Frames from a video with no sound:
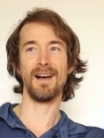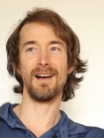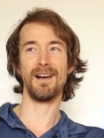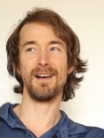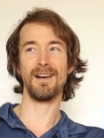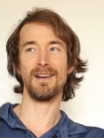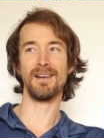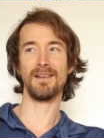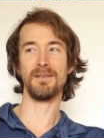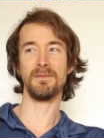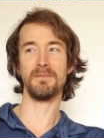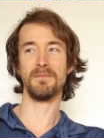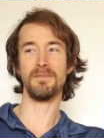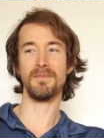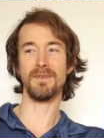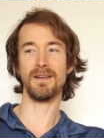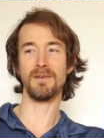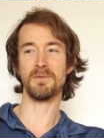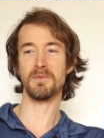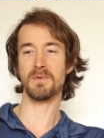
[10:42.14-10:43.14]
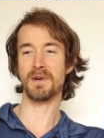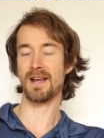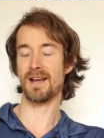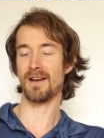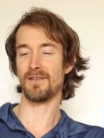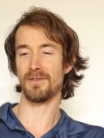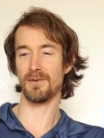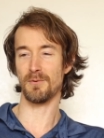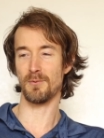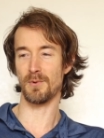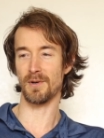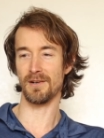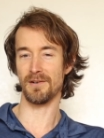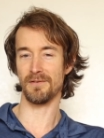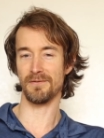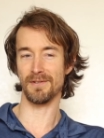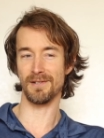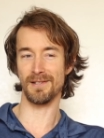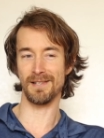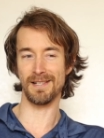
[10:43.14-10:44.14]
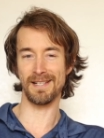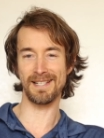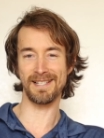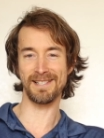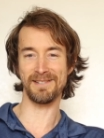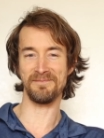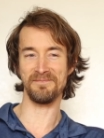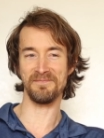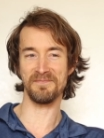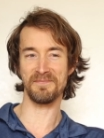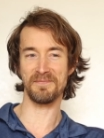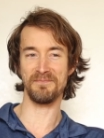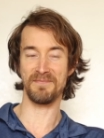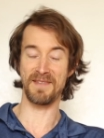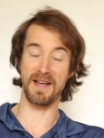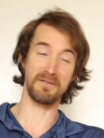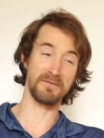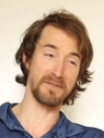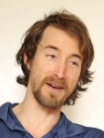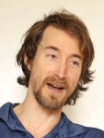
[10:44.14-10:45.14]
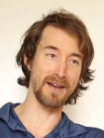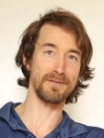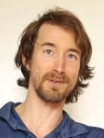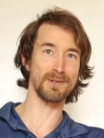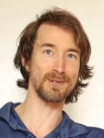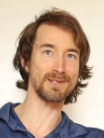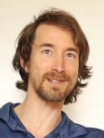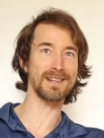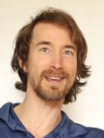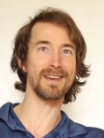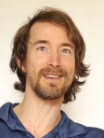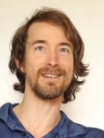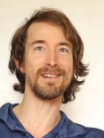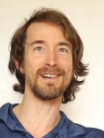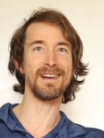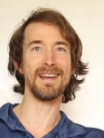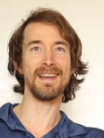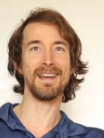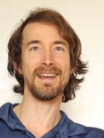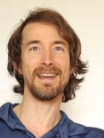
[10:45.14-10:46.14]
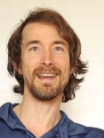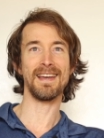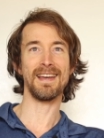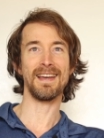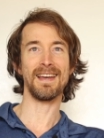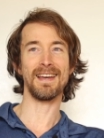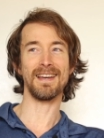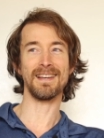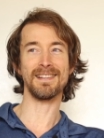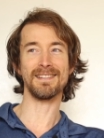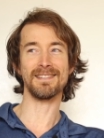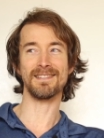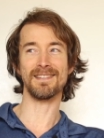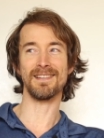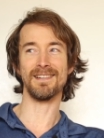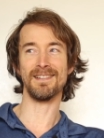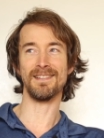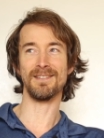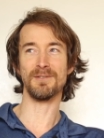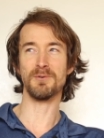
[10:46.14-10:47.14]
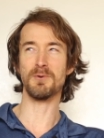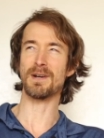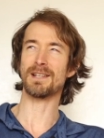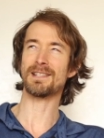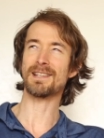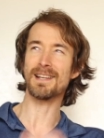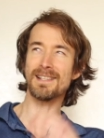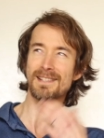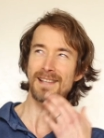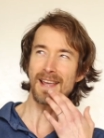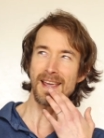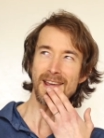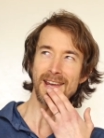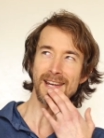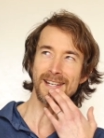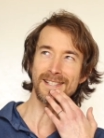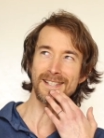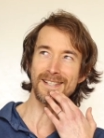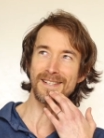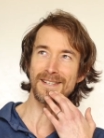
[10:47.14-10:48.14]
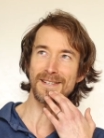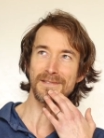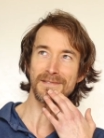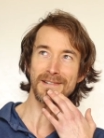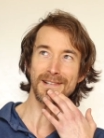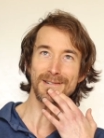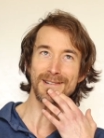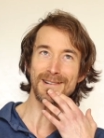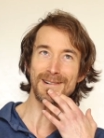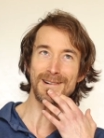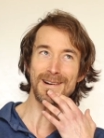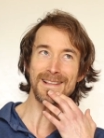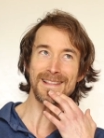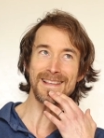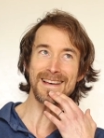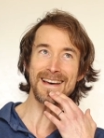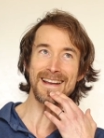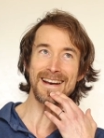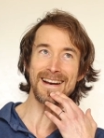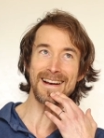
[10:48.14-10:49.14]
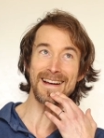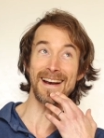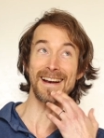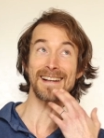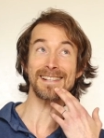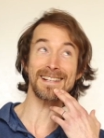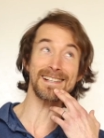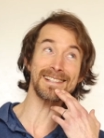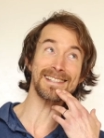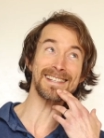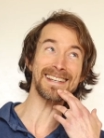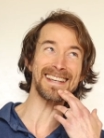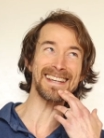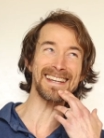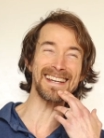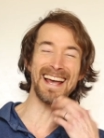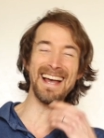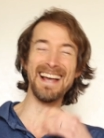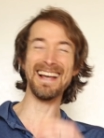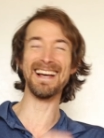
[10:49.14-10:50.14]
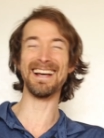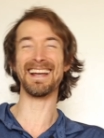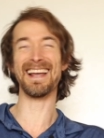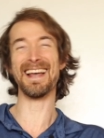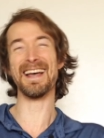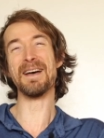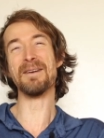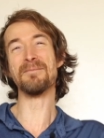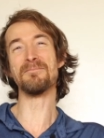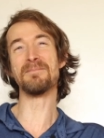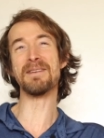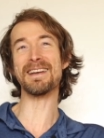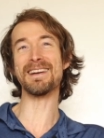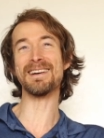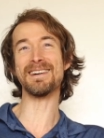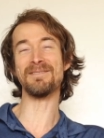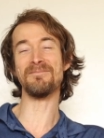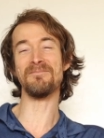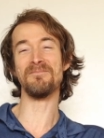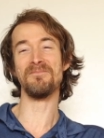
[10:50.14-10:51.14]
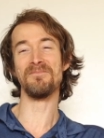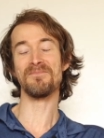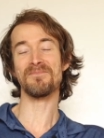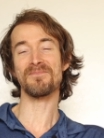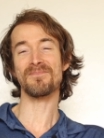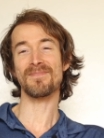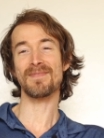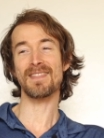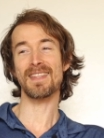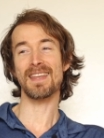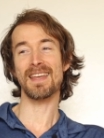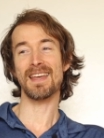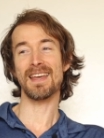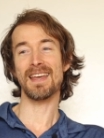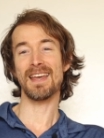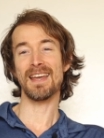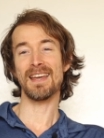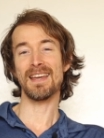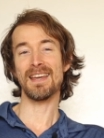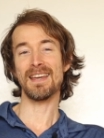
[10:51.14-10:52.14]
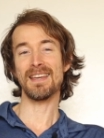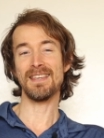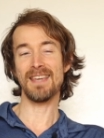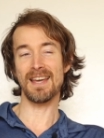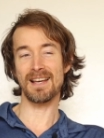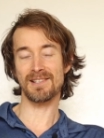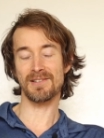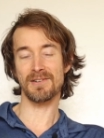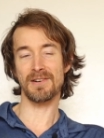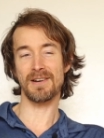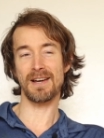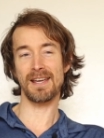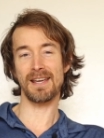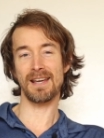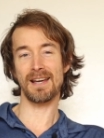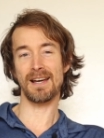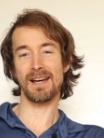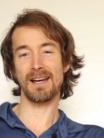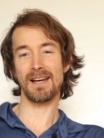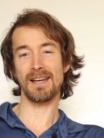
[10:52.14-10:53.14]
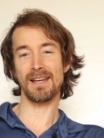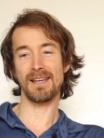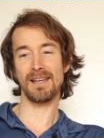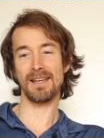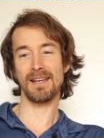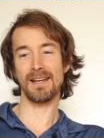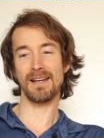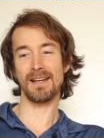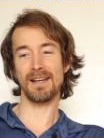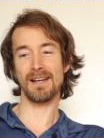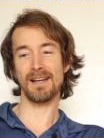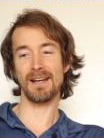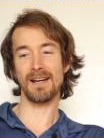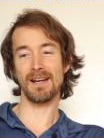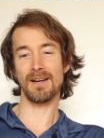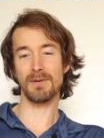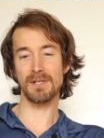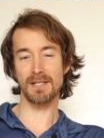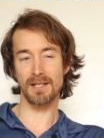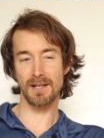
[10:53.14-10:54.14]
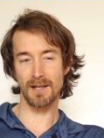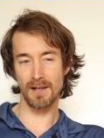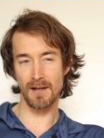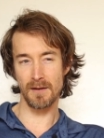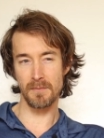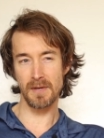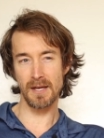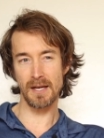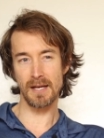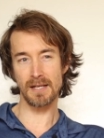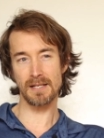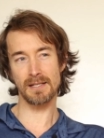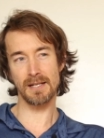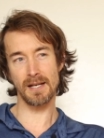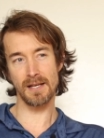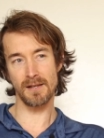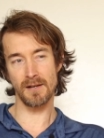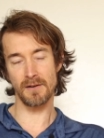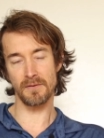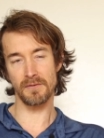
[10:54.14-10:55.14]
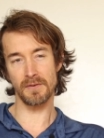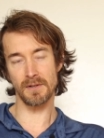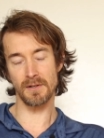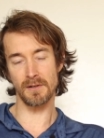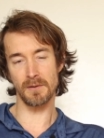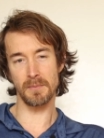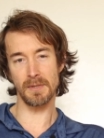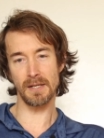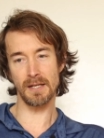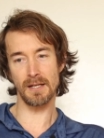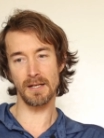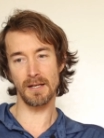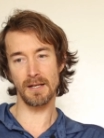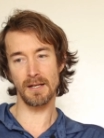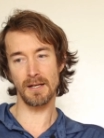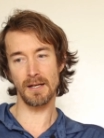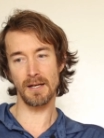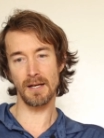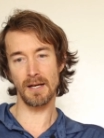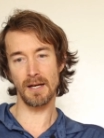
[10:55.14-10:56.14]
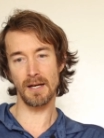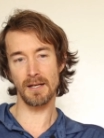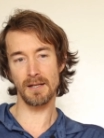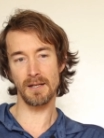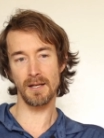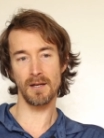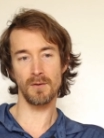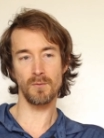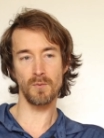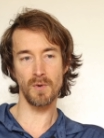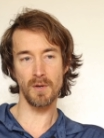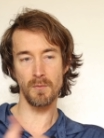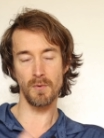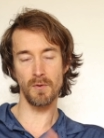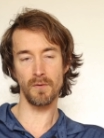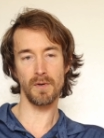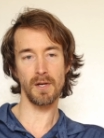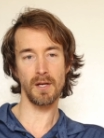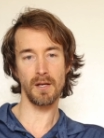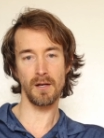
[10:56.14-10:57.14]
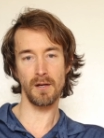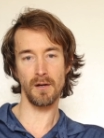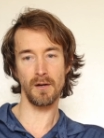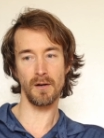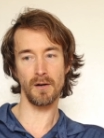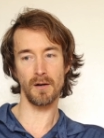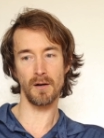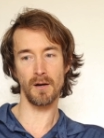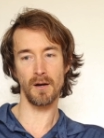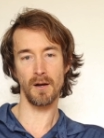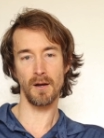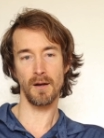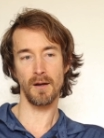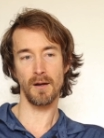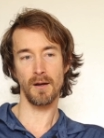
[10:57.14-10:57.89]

And we have a wonderful, now 5-year-old together. And so, I said his age. I don't know if I'll regret that. And I said it's a he. But yeah, so I went to Colombia, stayed there for a little bit, and then we moved here.